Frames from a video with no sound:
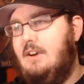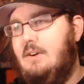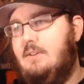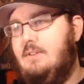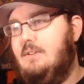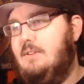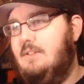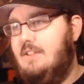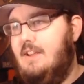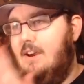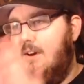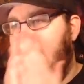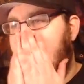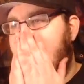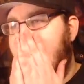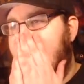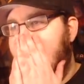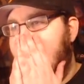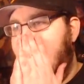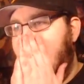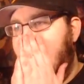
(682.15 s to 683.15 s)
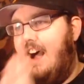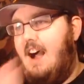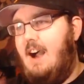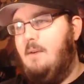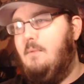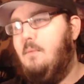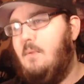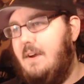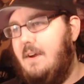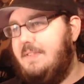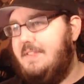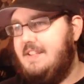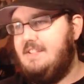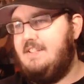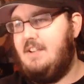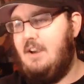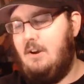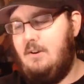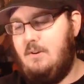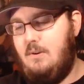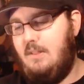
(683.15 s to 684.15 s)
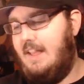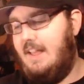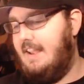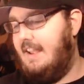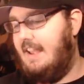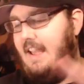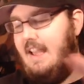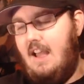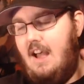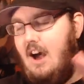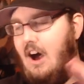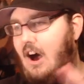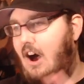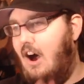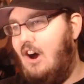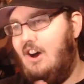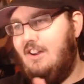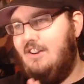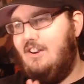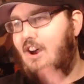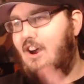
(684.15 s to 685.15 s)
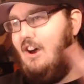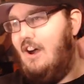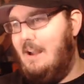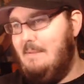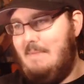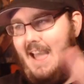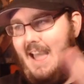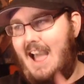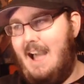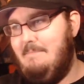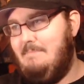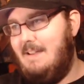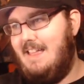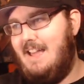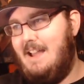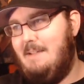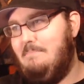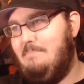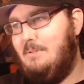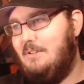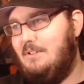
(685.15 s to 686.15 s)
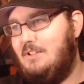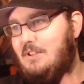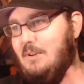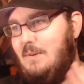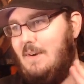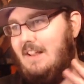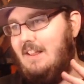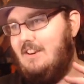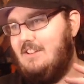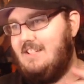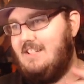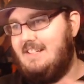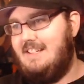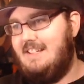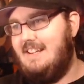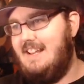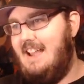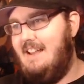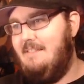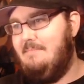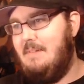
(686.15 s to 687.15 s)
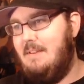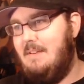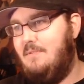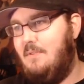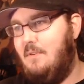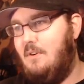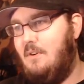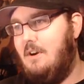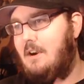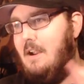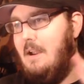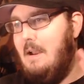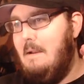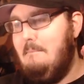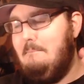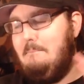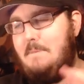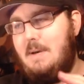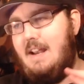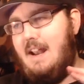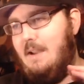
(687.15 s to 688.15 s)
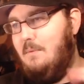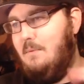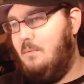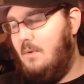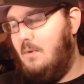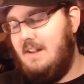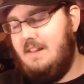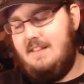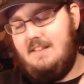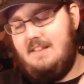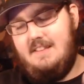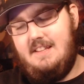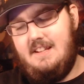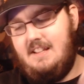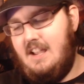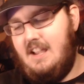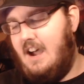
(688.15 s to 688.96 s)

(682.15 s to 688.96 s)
Goku, though. I want this Goku. Like, all in all, I'm happy pulled two LRs I didn't have before, but I want the